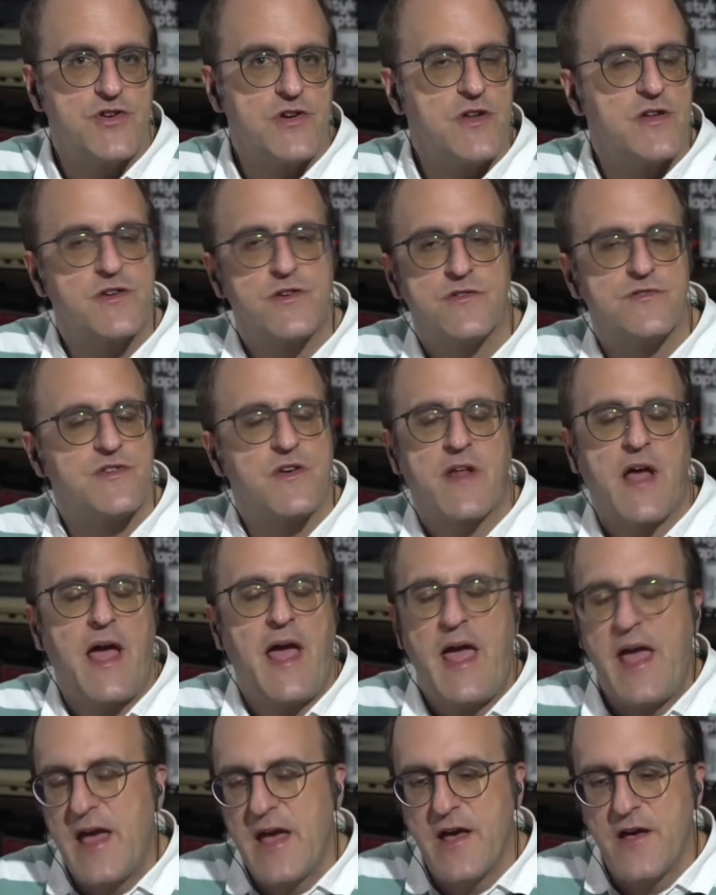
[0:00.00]
It turns out I
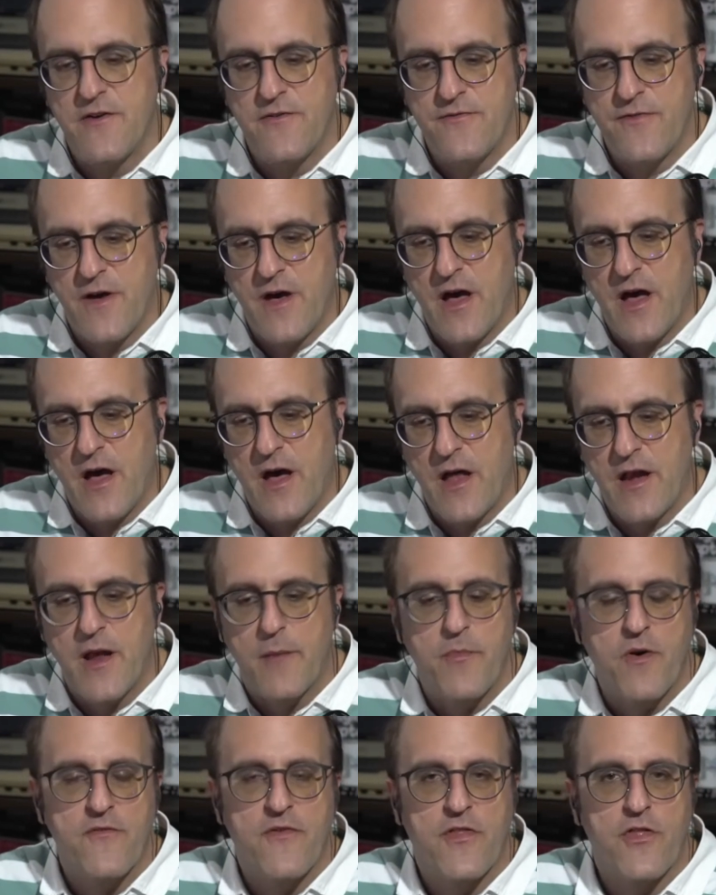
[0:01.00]
have a
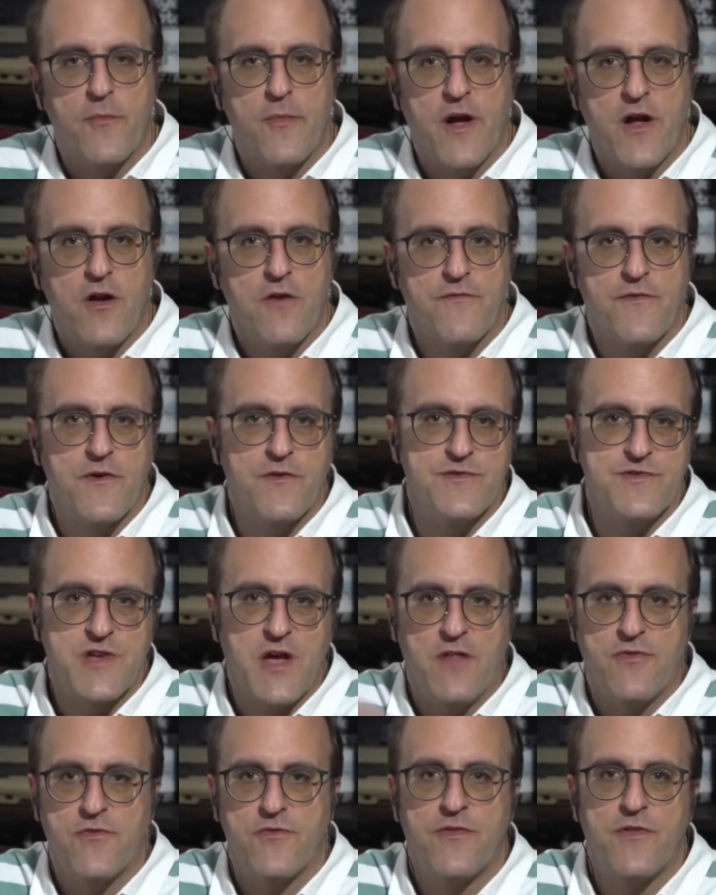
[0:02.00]
number of other microphones
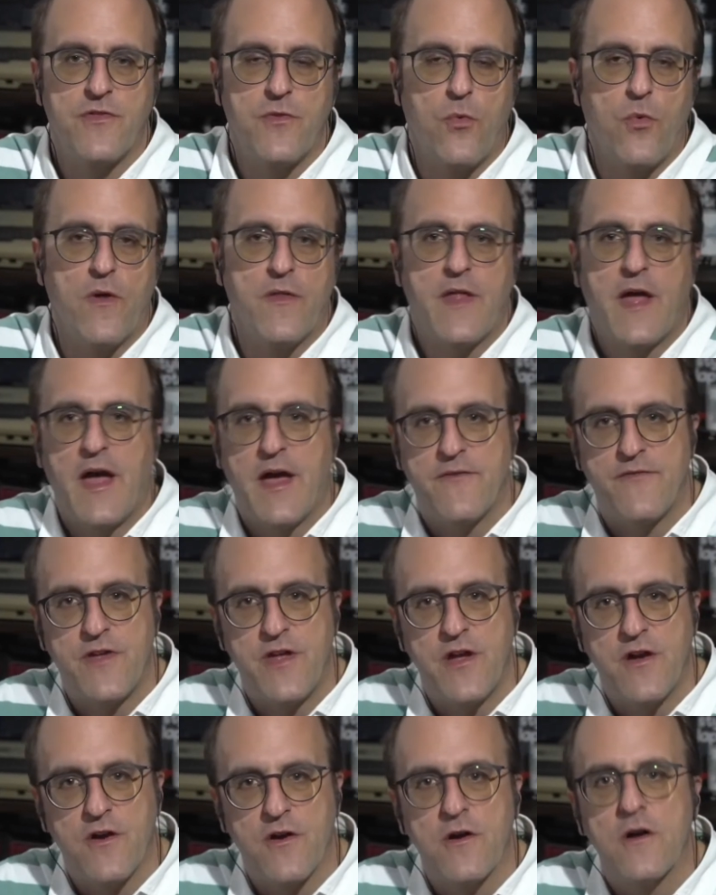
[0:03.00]
other than the one I have
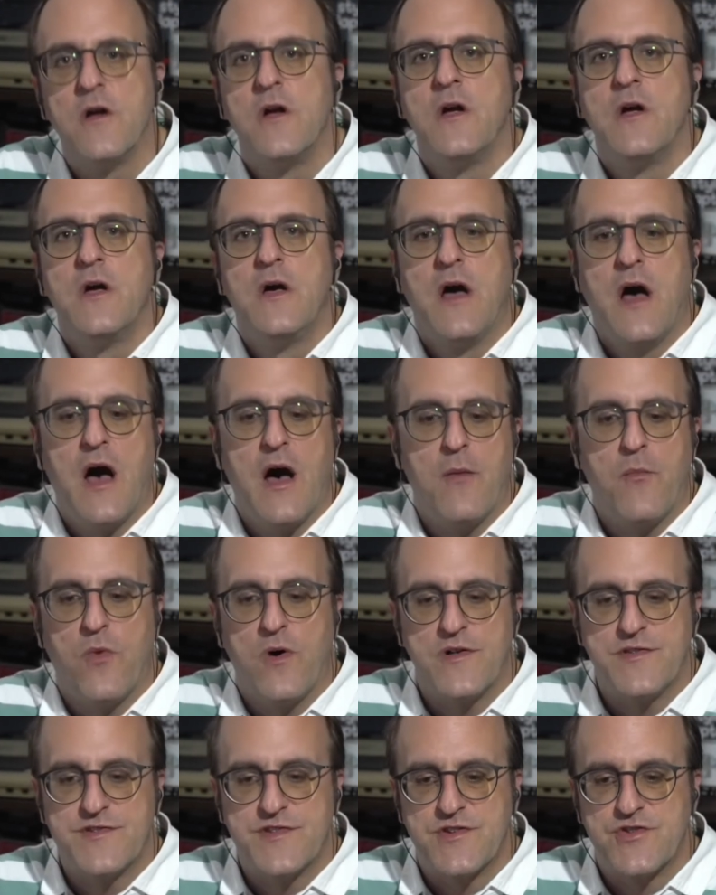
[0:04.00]
here,
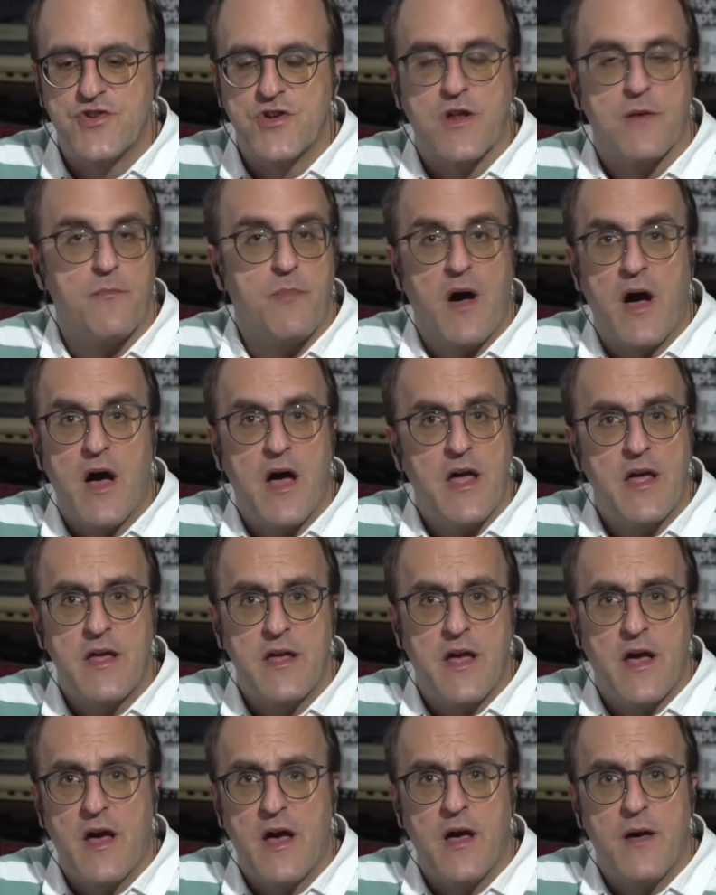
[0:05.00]
ones that you can
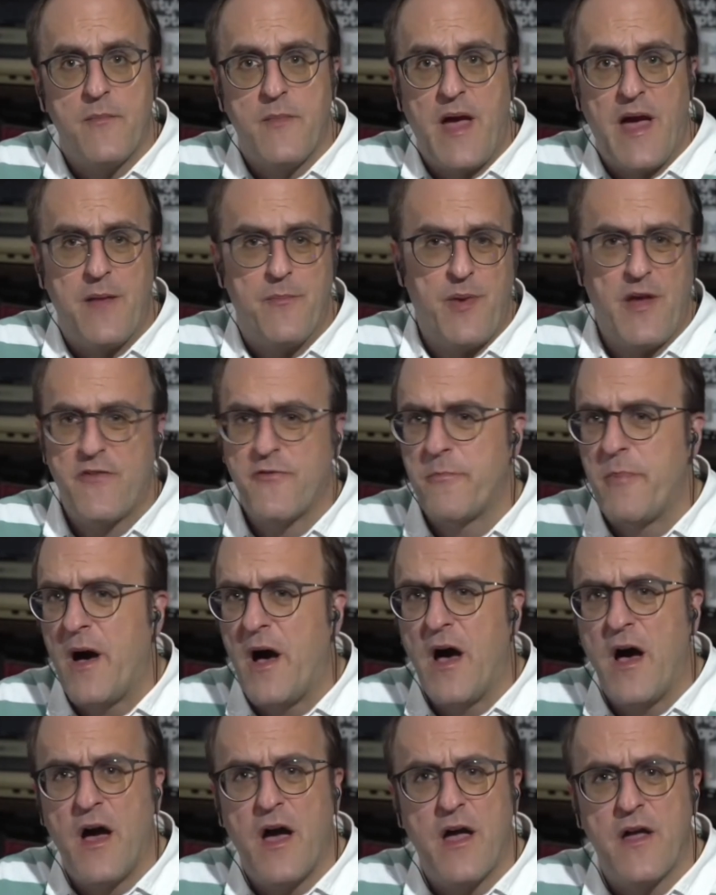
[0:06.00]
buy at Best
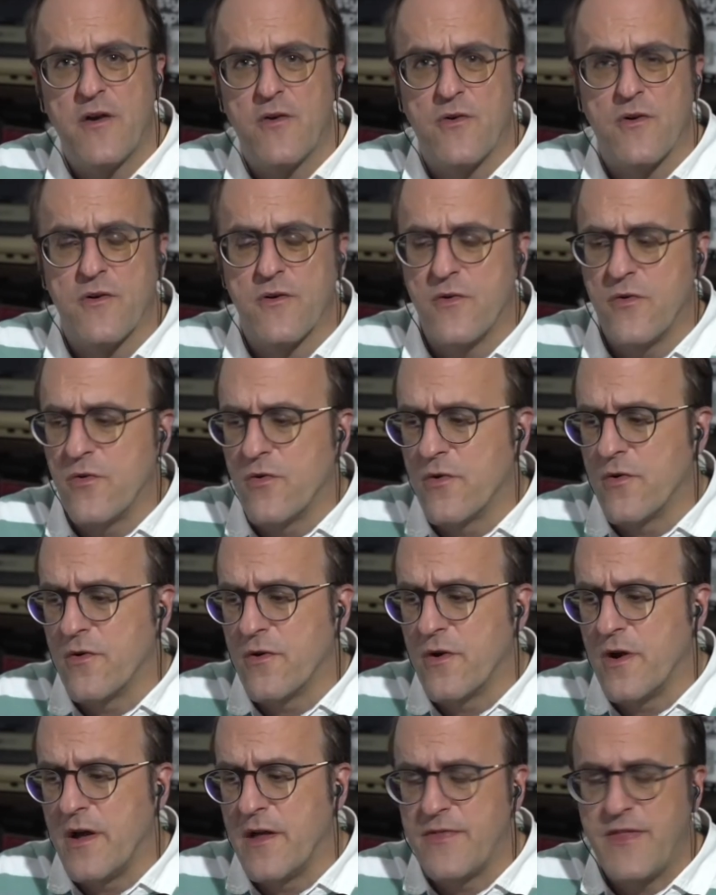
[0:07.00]
Buy
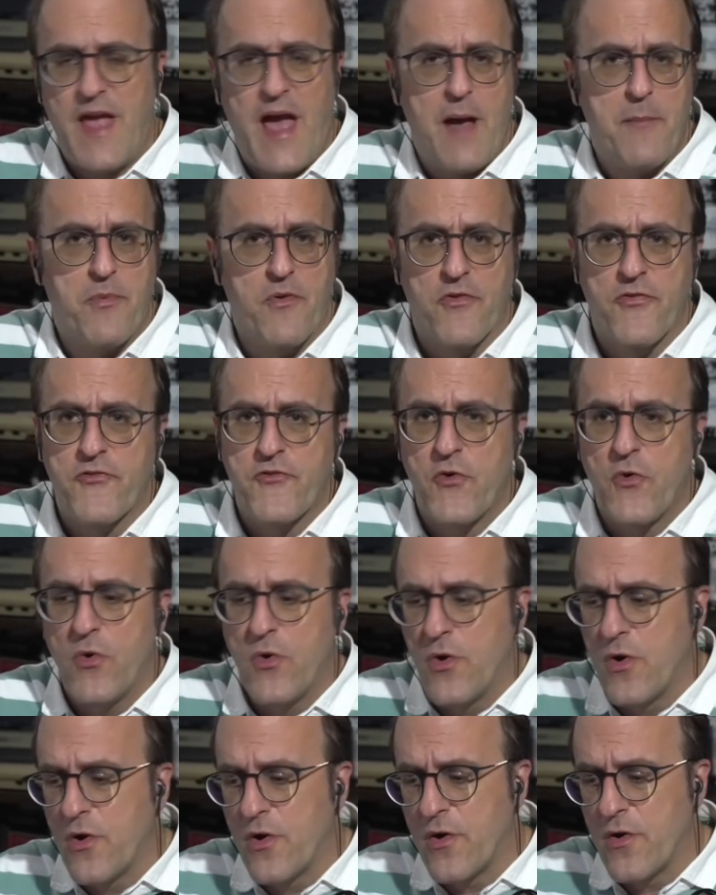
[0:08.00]
or at the Apple
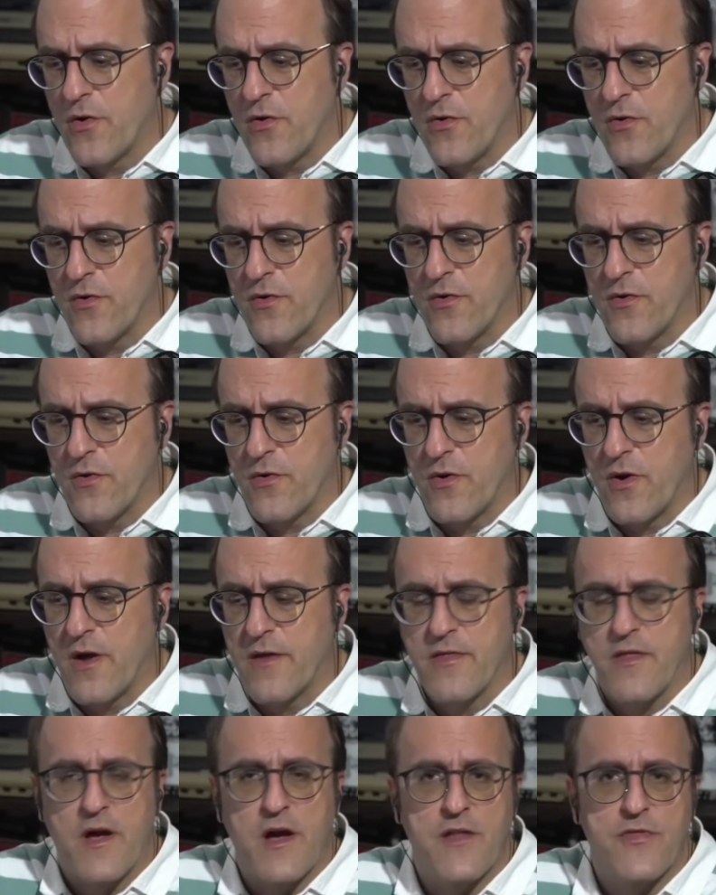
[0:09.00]
Store or
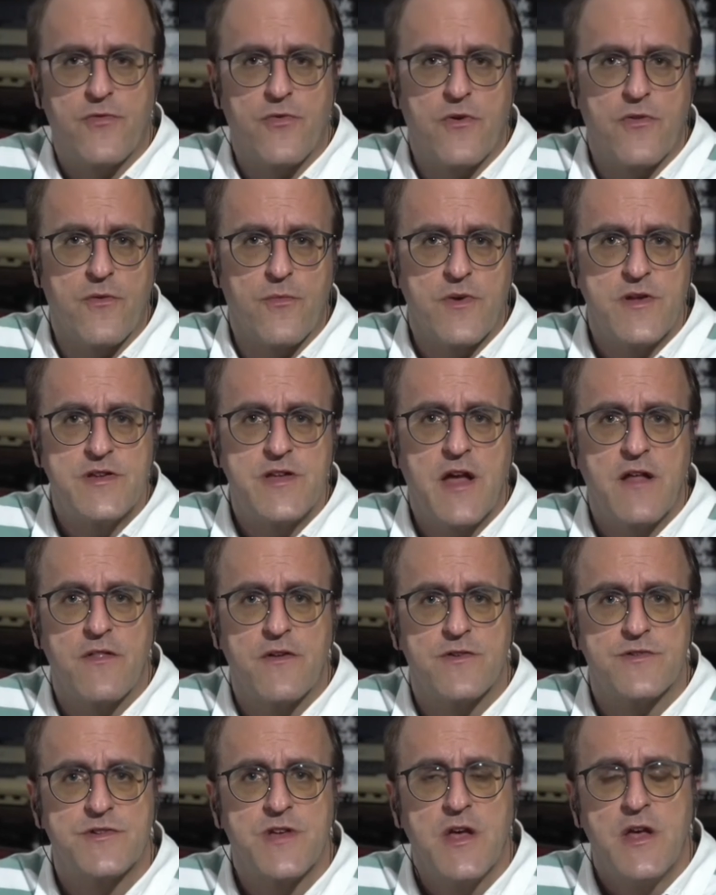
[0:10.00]
online through other retailers.